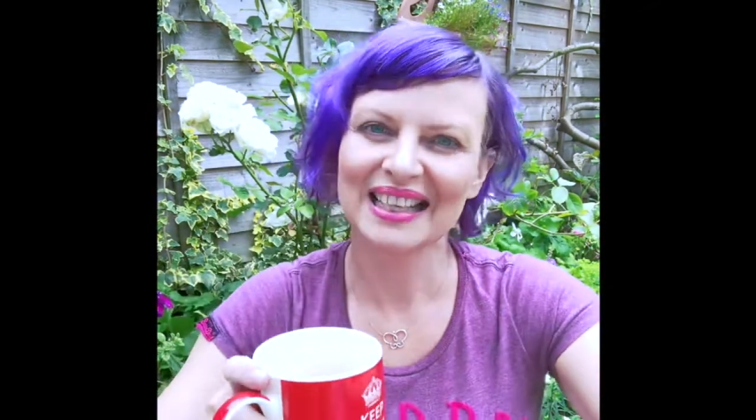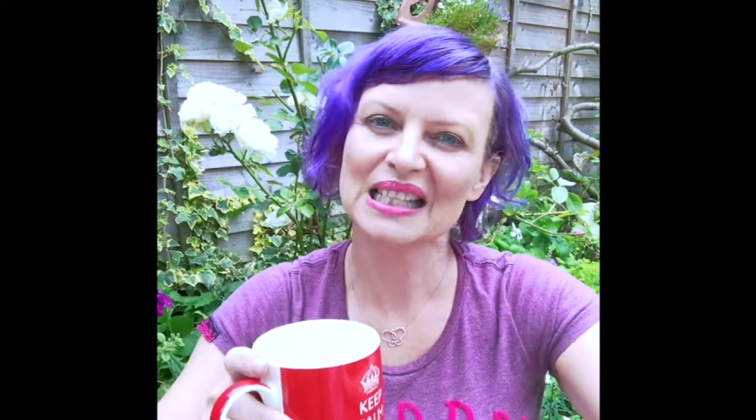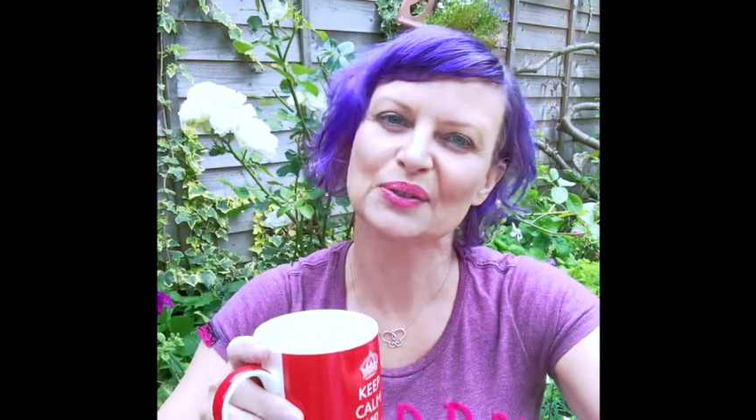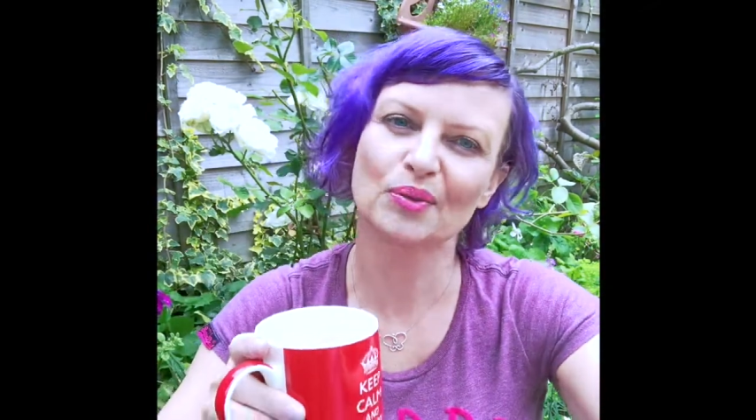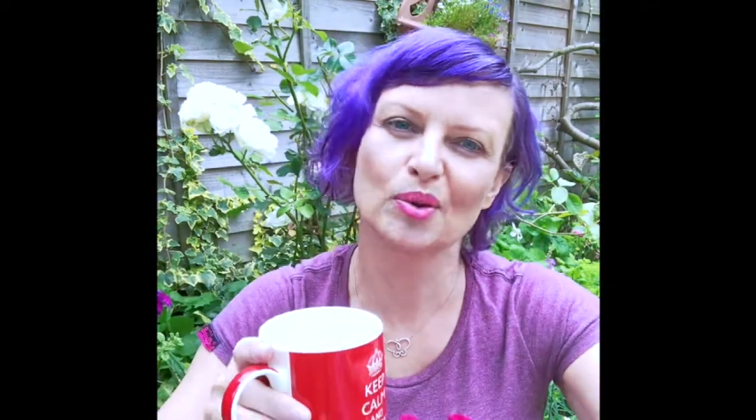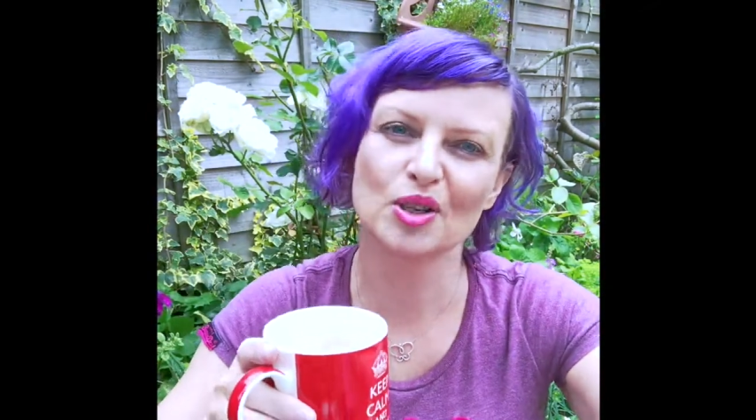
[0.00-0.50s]

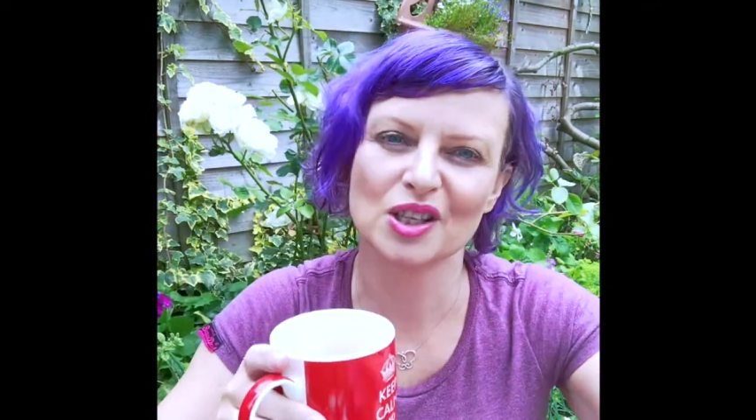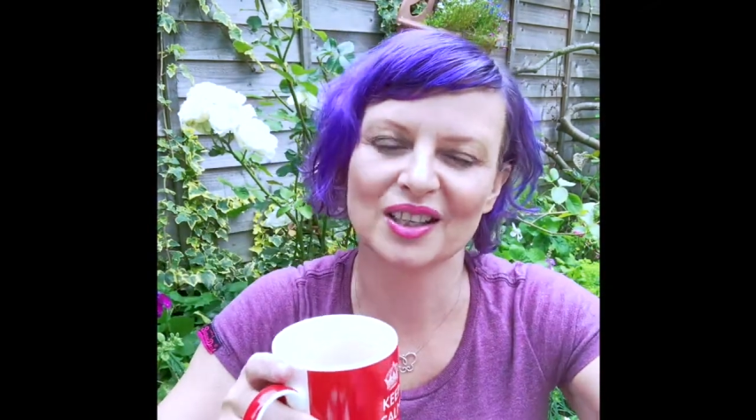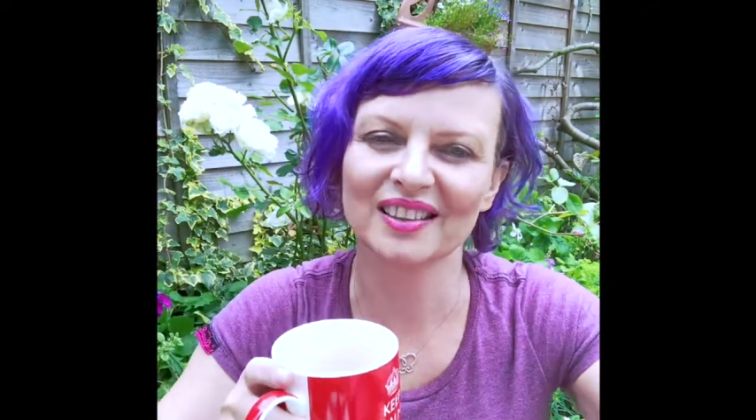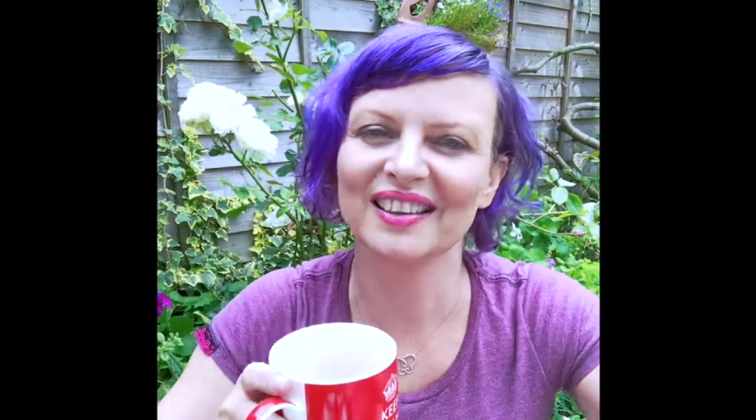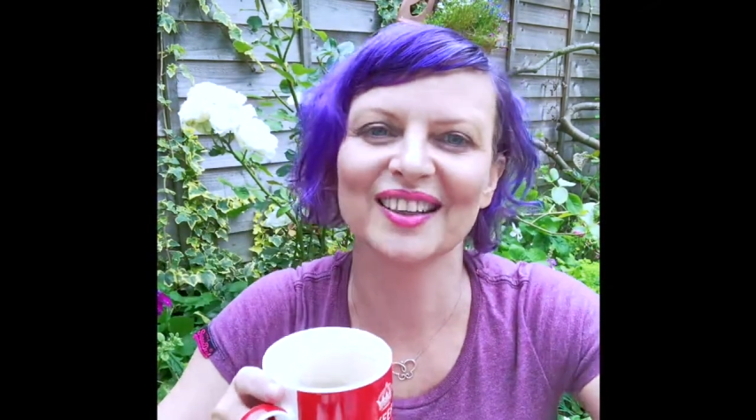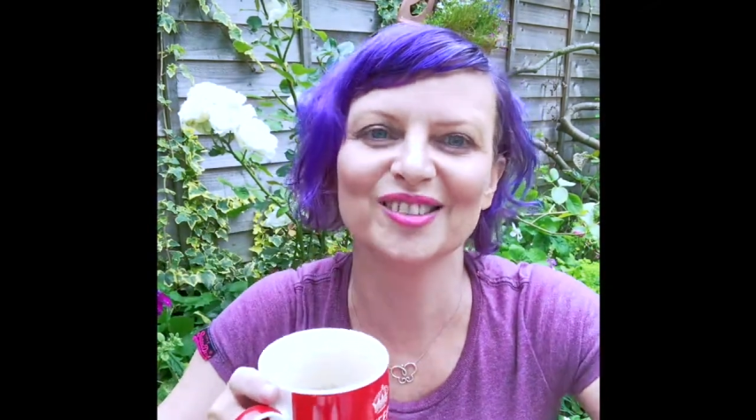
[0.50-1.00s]
Thanks for watching
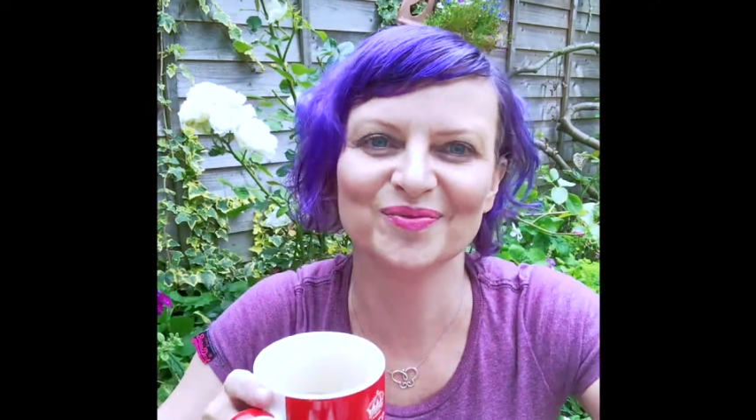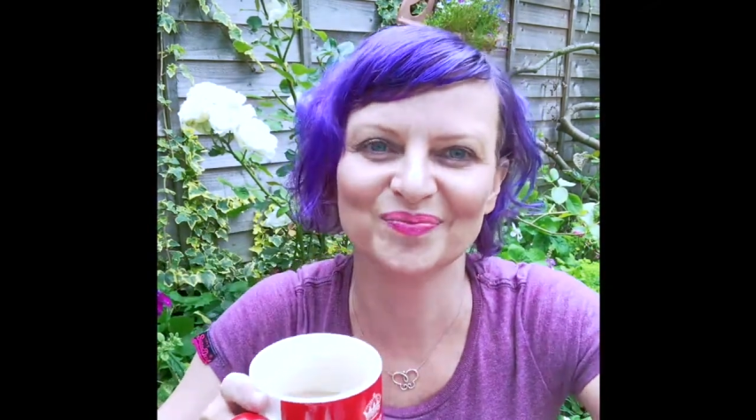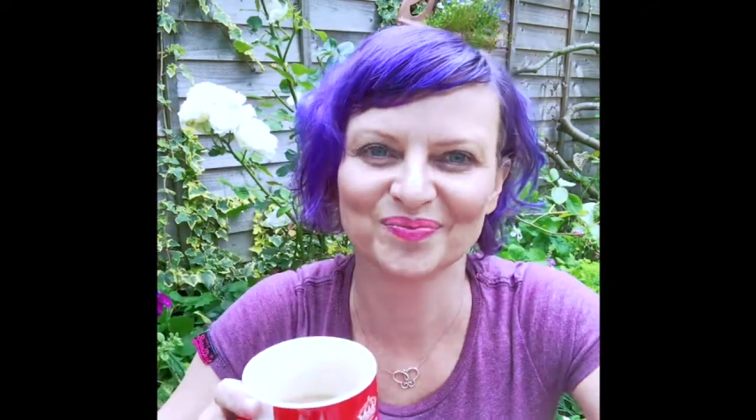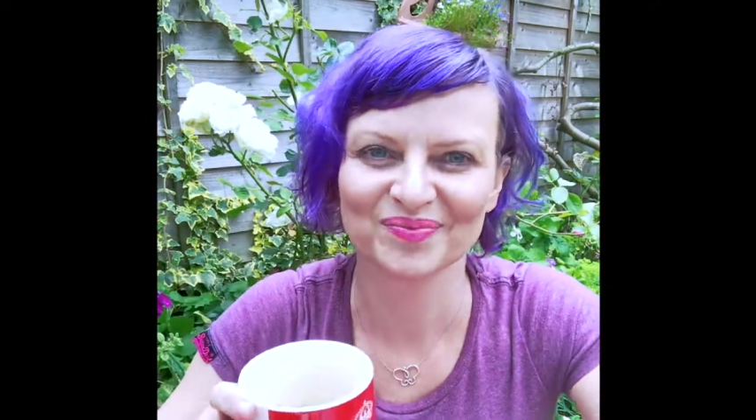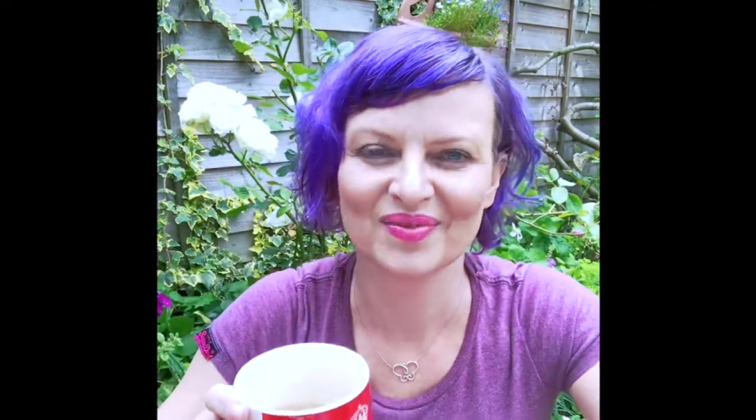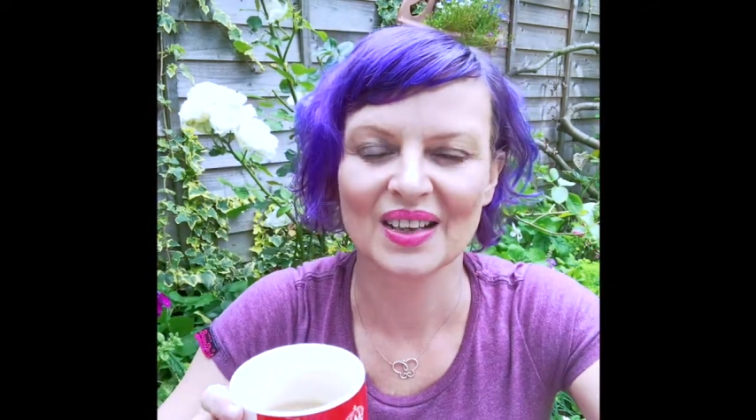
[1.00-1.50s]
again.
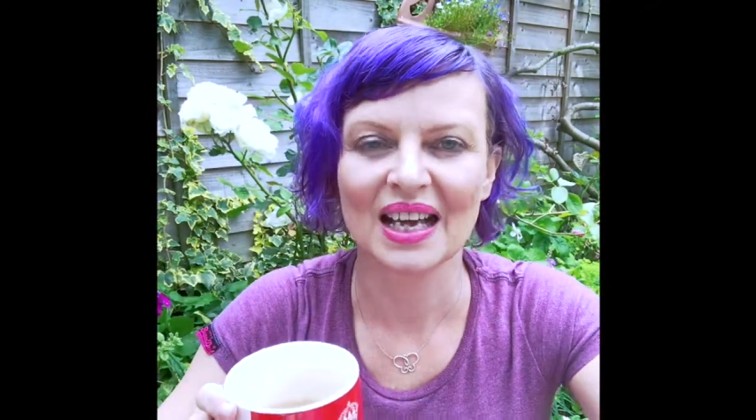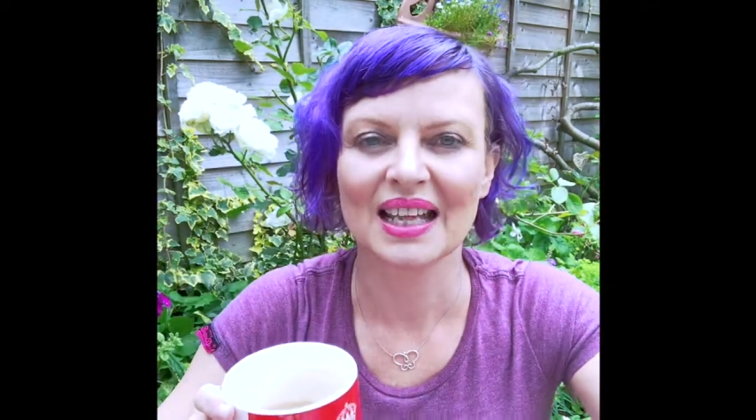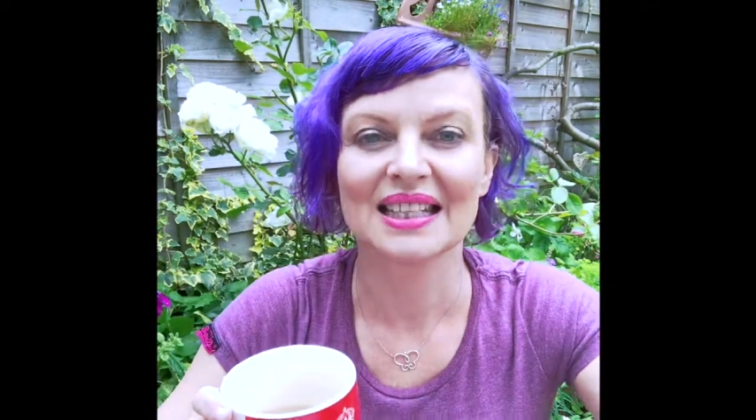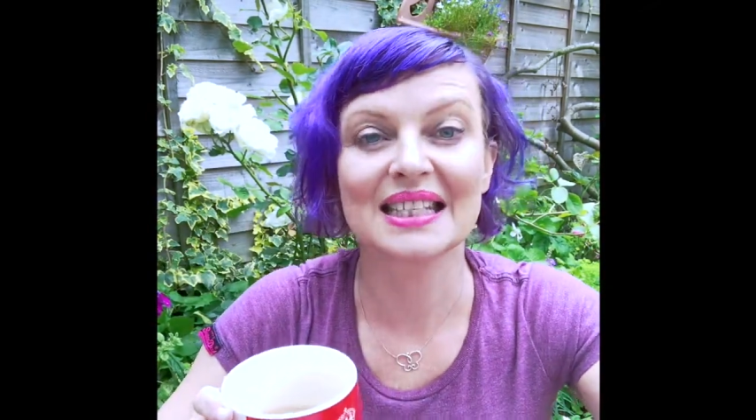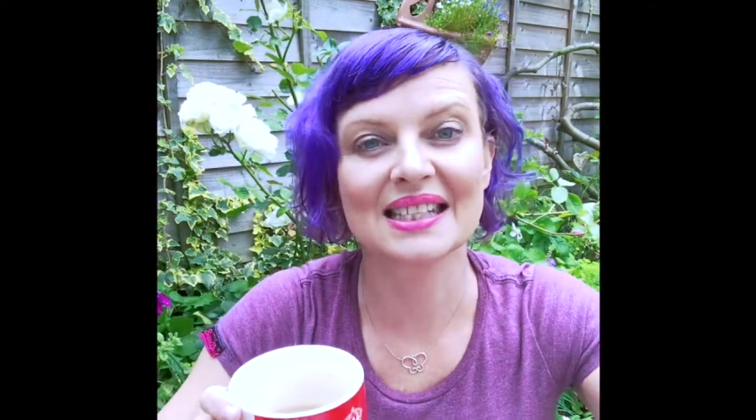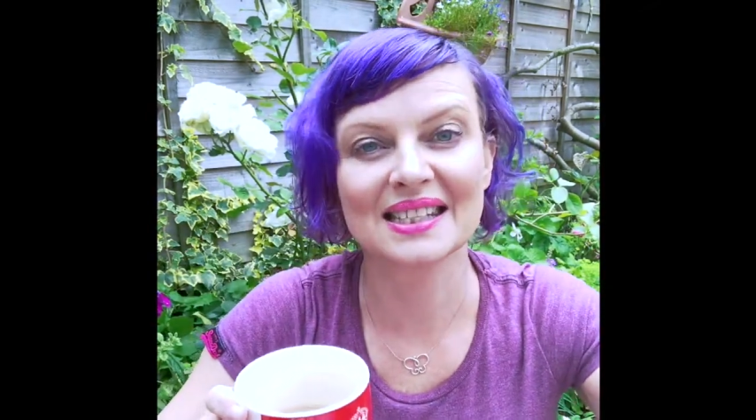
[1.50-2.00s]

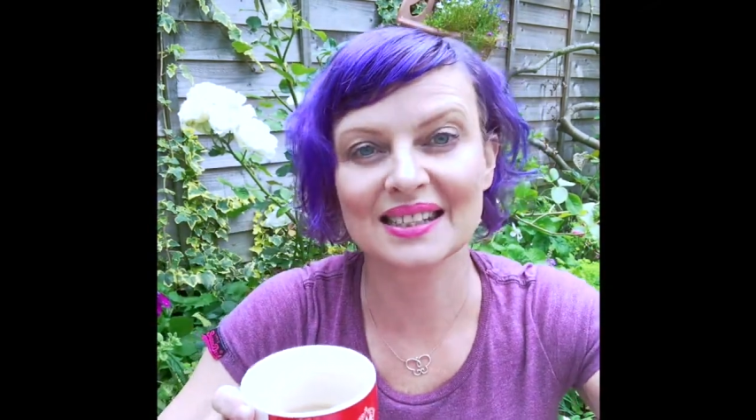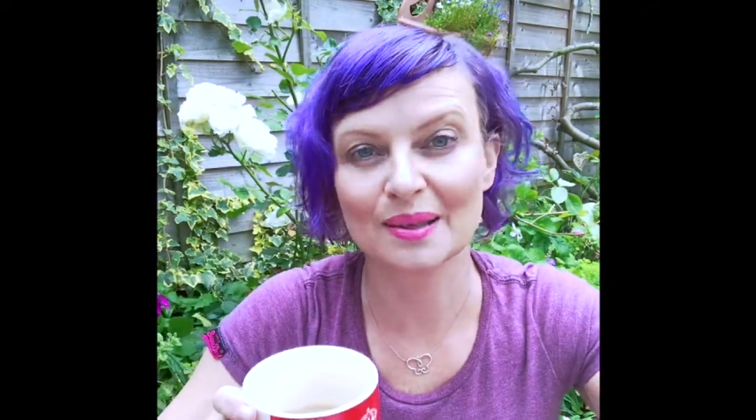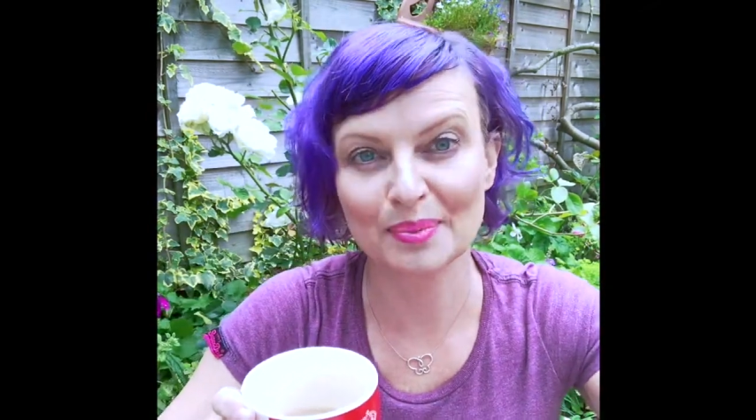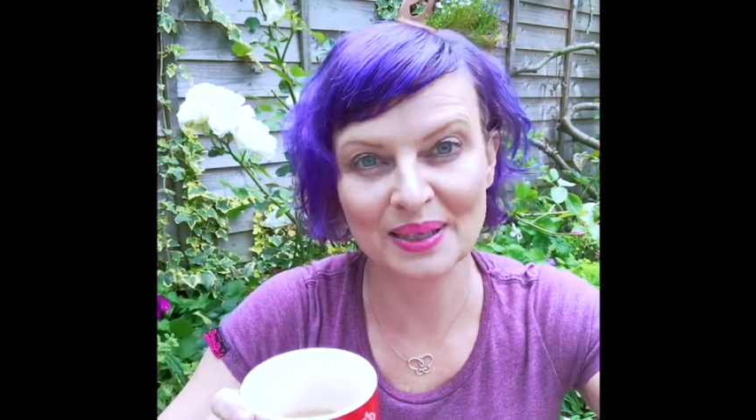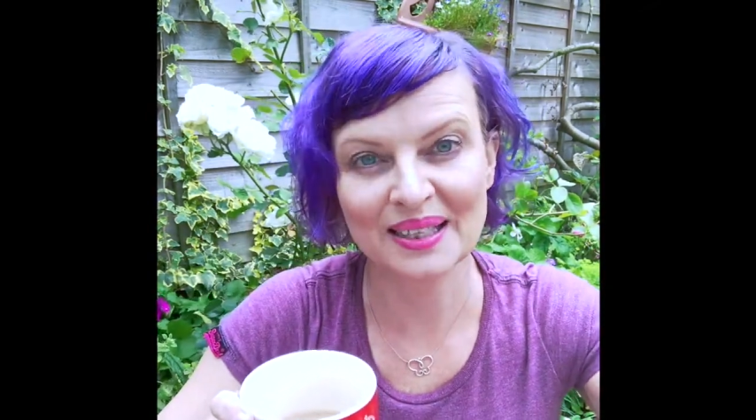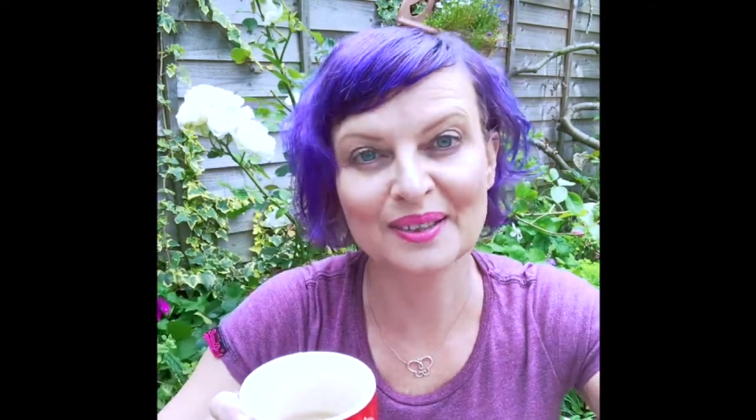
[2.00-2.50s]
This is
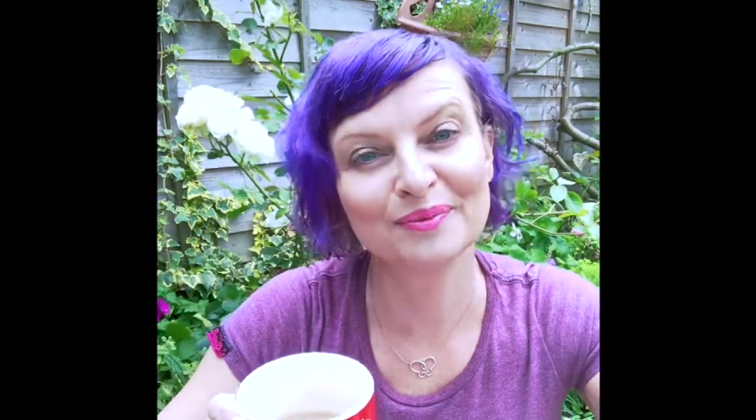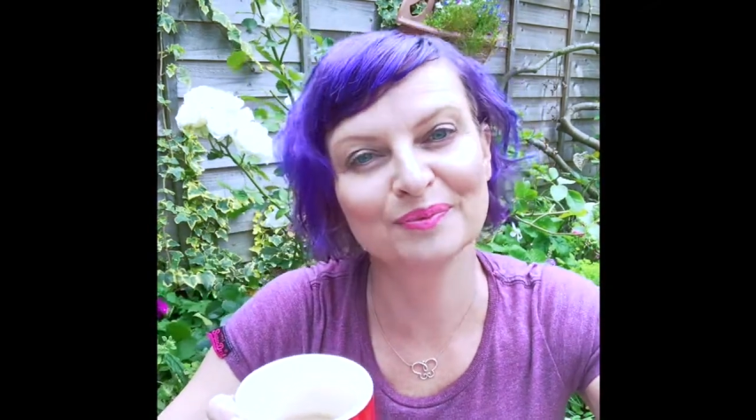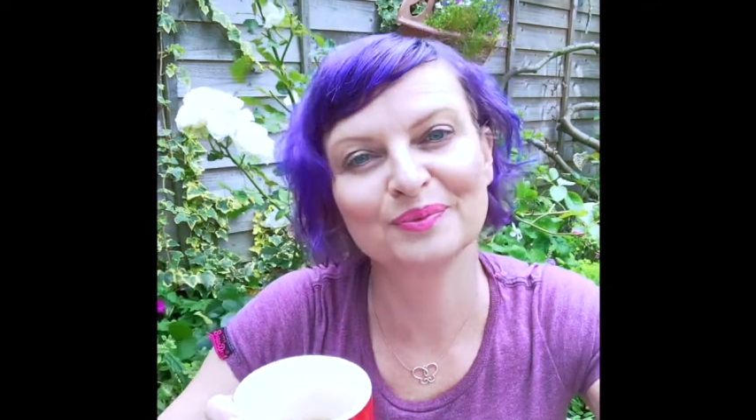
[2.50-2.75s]
Sabina